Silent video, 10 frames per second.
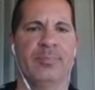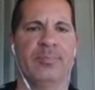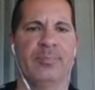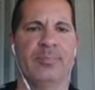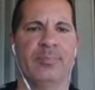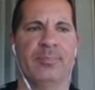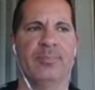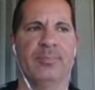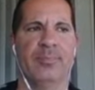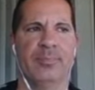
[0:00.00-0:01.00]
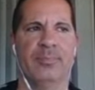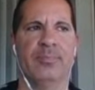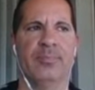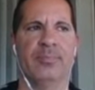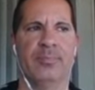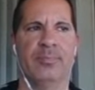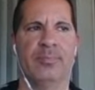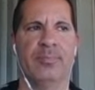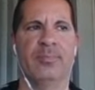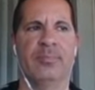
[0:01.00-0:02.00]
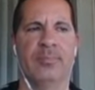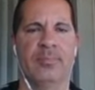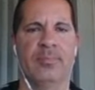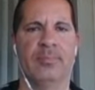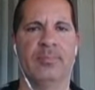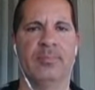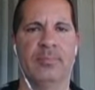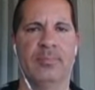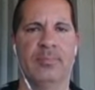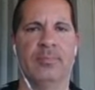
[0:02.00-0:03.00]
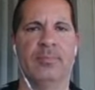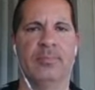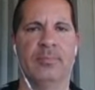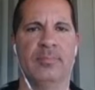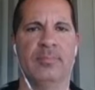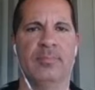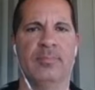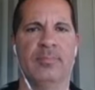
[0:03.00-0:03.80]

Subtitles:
No words are spoken by the person on screen.